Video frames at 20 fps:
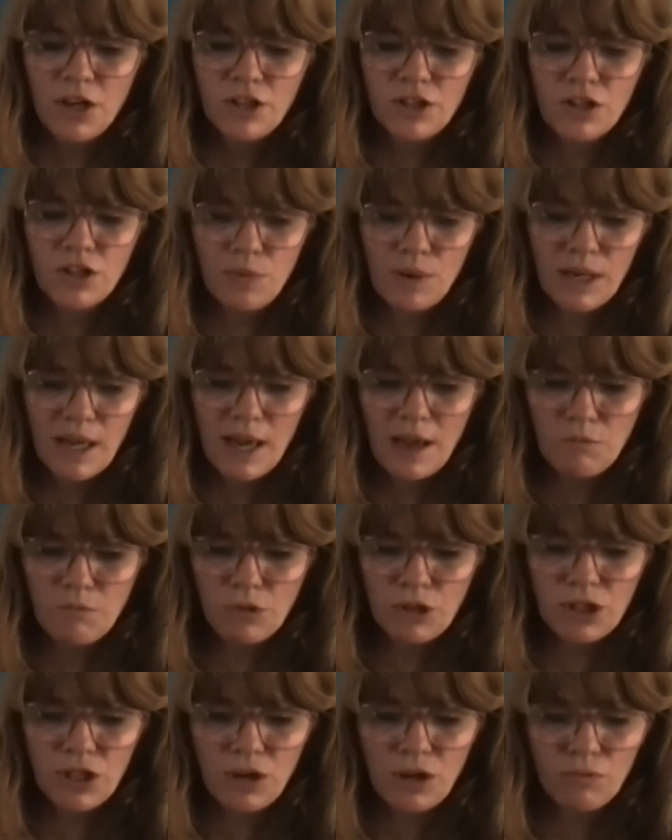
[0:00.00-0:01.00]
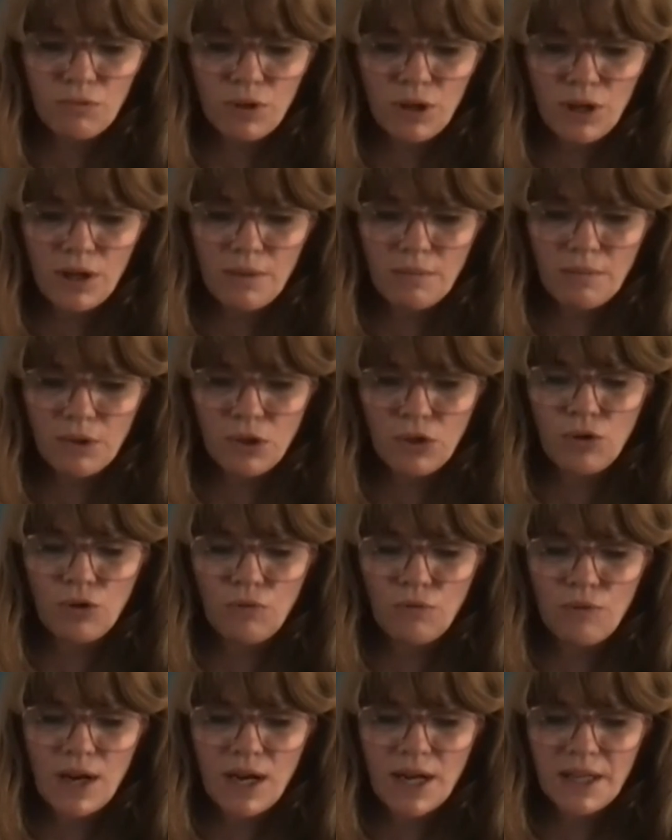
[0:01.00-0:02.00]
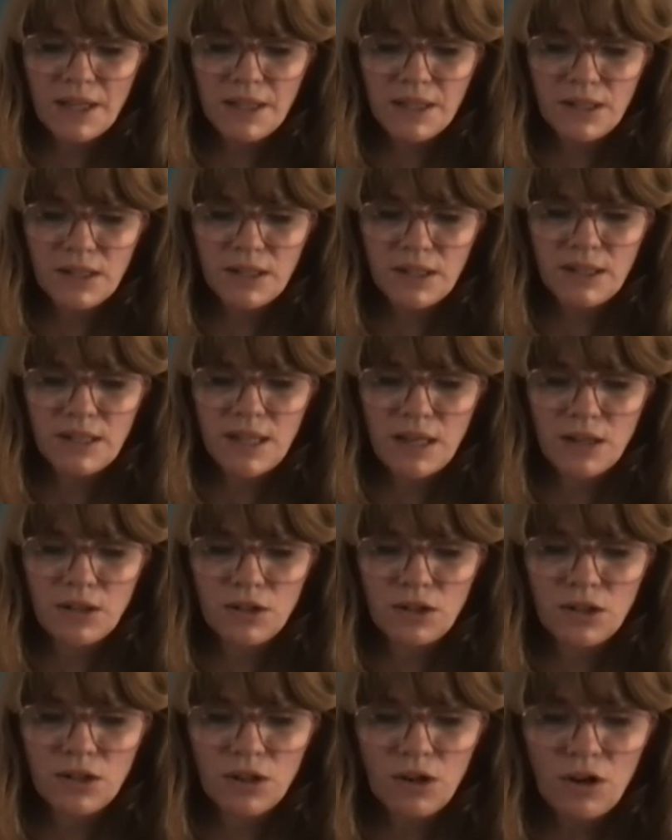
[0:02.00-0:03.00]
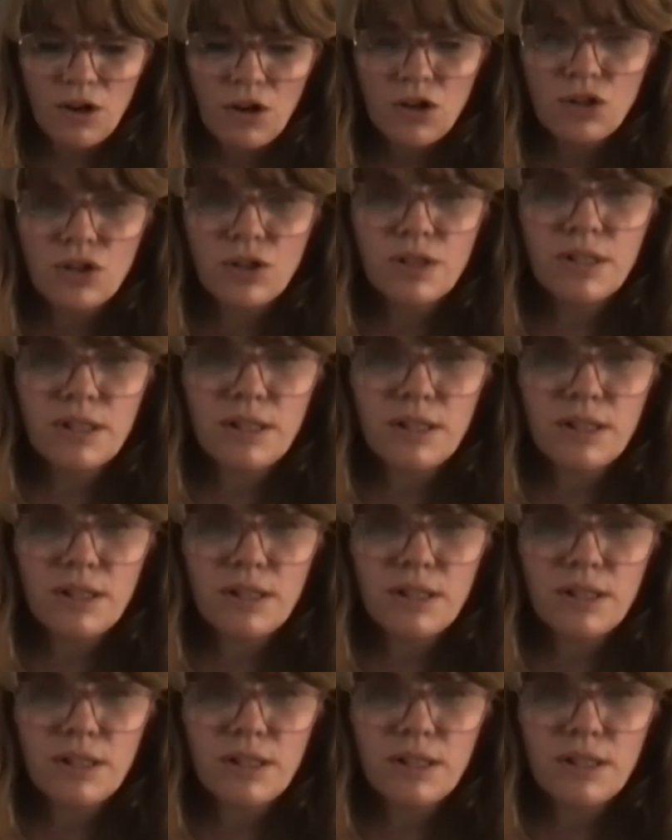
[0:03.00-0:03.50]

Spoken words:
So again, we don't cut right into the center, just